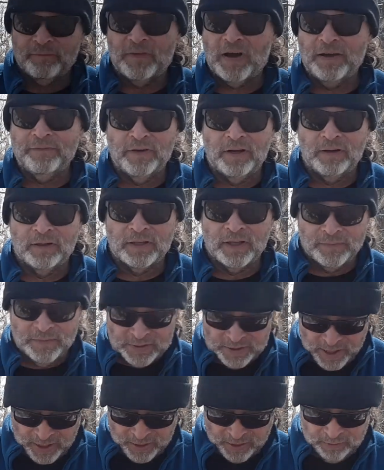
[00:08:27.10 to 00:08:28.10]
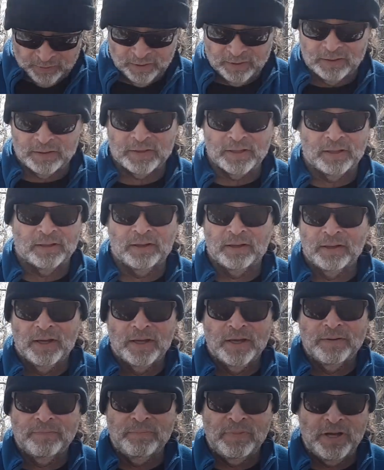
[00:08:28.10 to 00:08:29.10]
500th of a second, look at the
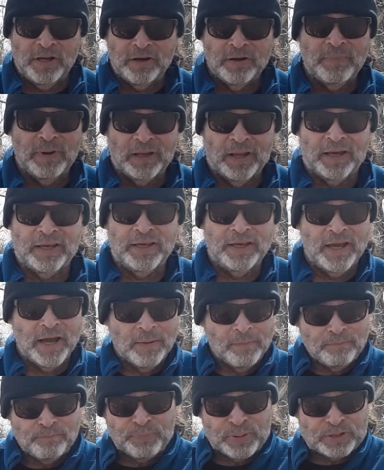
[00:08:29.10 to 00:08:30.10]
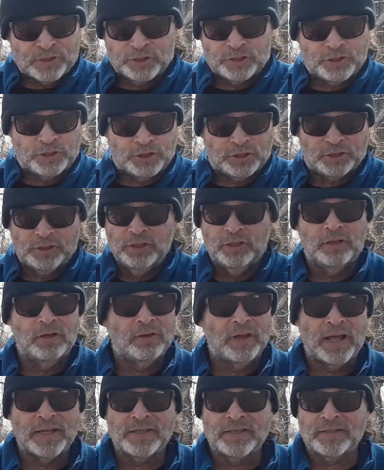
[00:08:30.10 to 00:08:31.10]
meter, be like, yep,
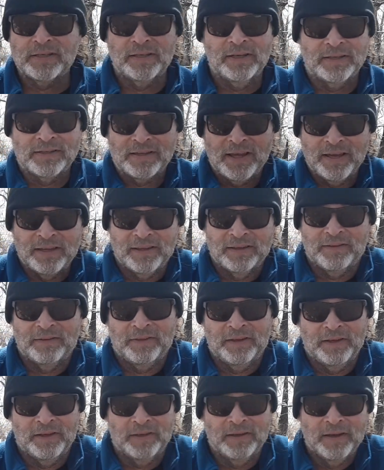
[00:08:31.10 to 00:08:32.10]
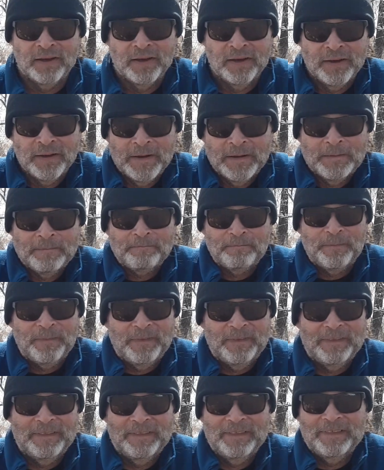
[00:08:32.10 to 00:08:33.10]
it's like the
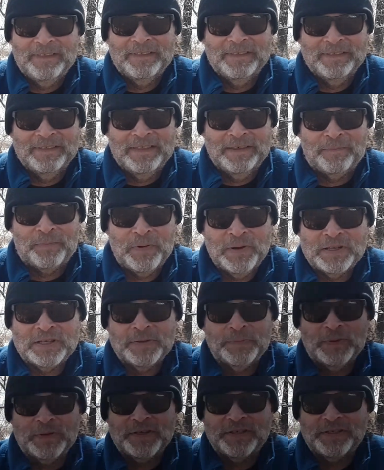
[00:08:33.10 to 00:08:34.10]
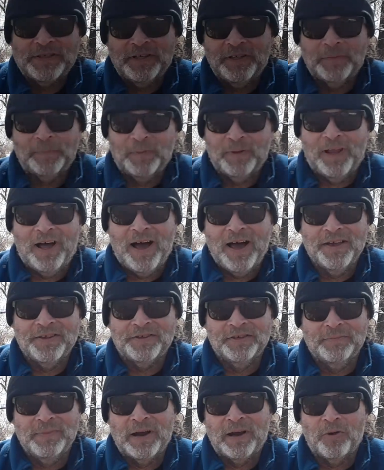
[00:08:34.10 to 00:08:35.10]
principle still applies
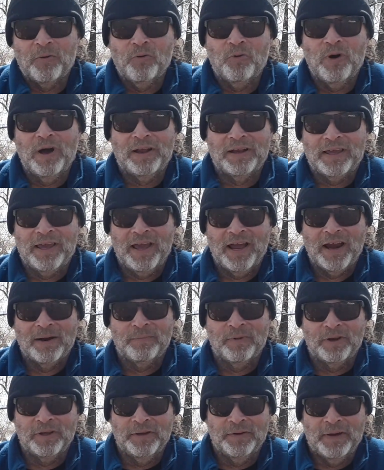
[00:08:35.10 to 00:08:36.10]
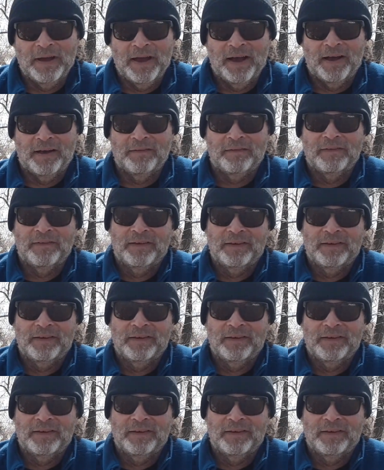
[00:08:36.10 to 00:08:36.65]
no matter what camera you have,